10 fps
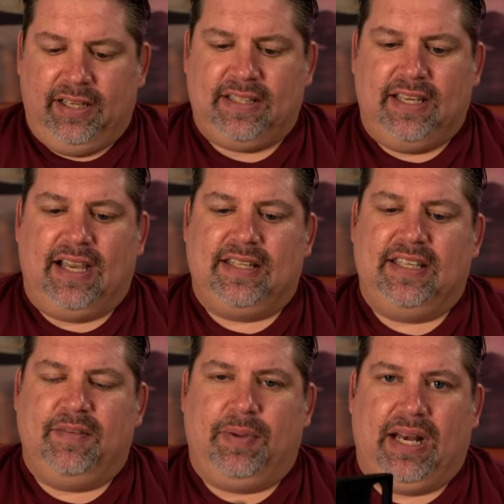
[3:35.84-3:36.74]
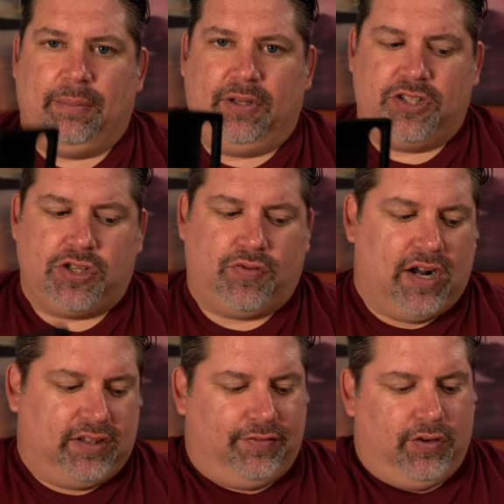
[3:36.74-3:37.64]
like the idea of being able to just
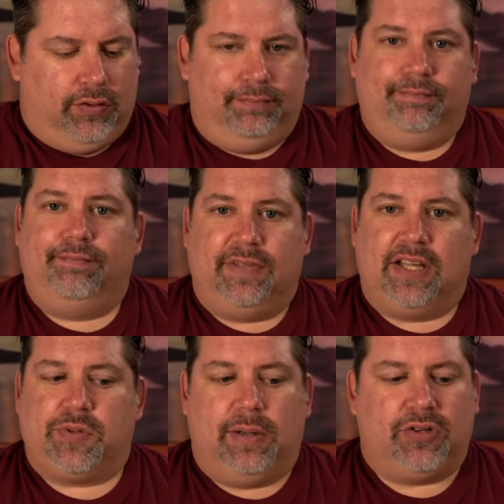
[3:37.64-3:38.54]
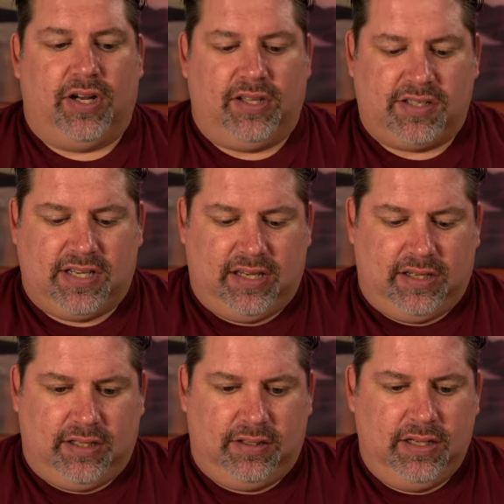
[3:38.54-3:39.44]
rock the phone. That's what I'm trying to say
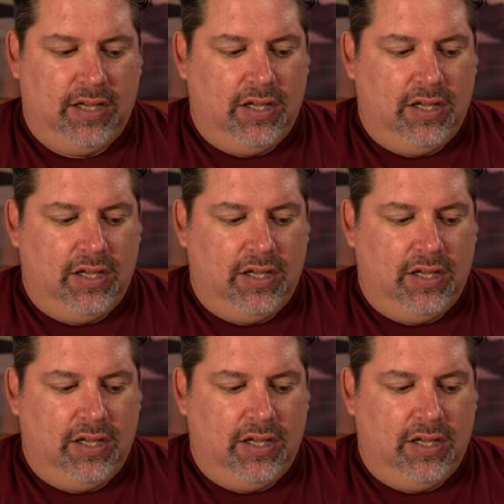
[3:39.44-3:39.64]
in